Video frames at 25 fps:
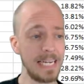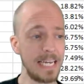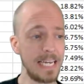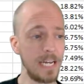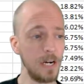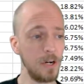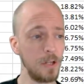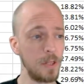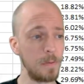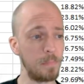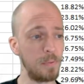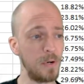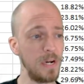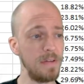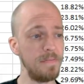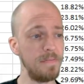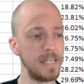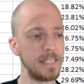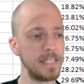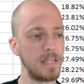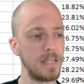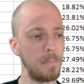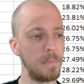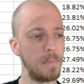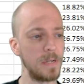here. The
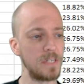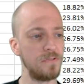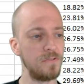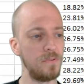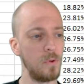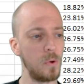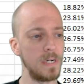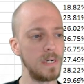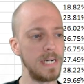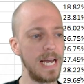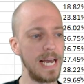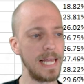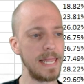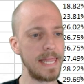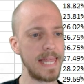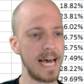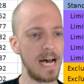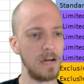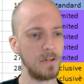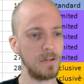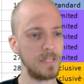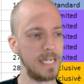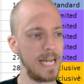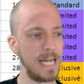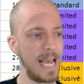previous UPEX floor,
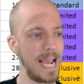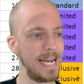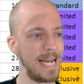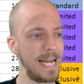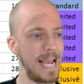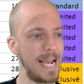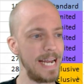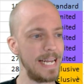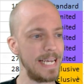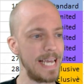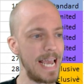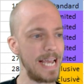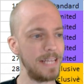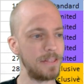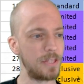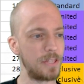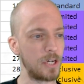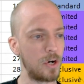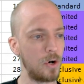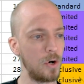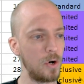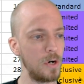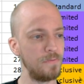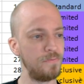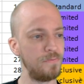9,888. The
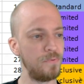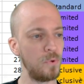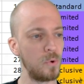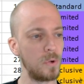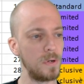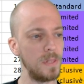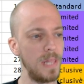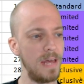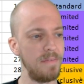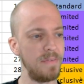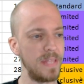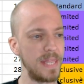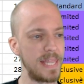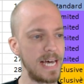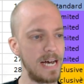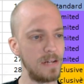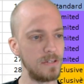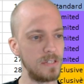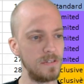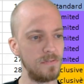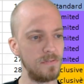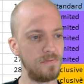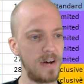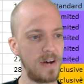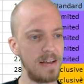current floor,
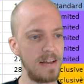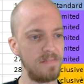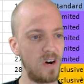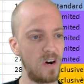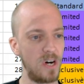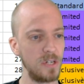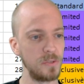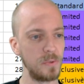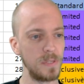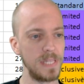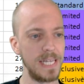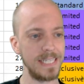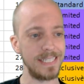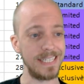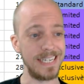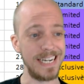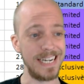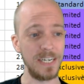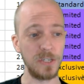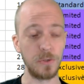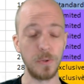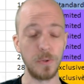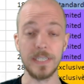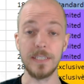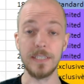11,500. That's an
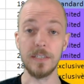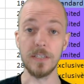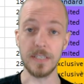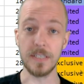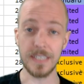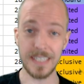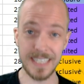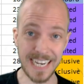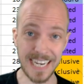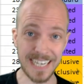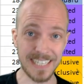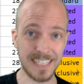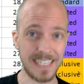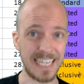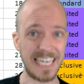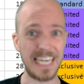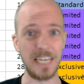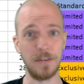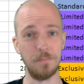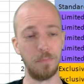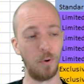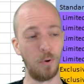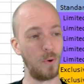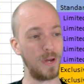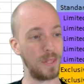increase of
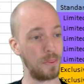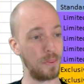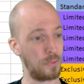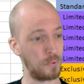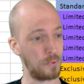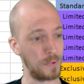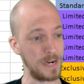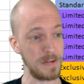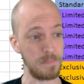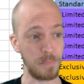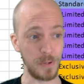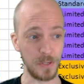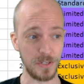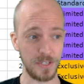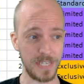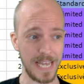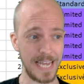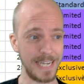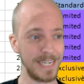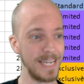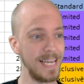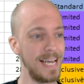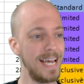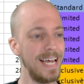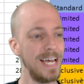
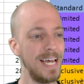16.3%.